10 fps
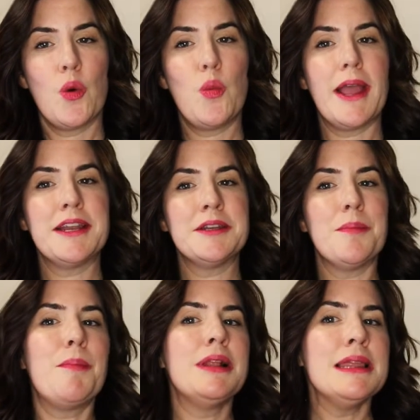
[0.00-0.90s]
When
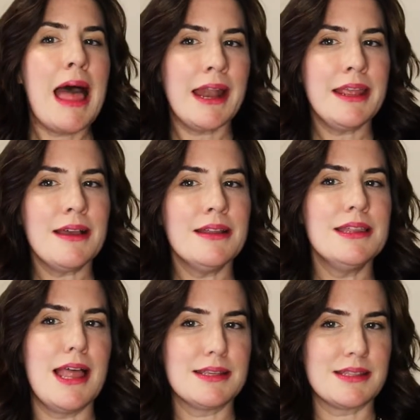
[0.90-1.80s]
planning a
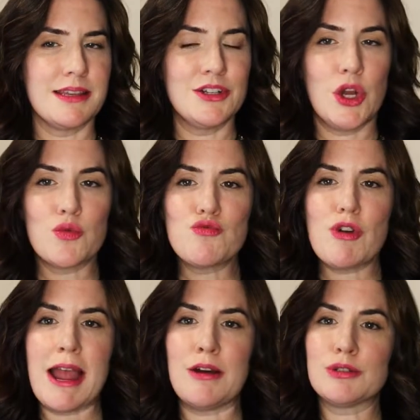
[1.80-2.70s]
lesson
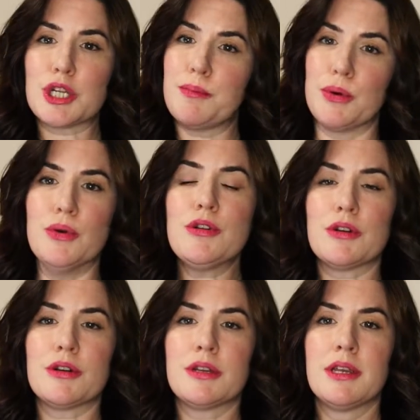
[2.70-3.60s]
around a book,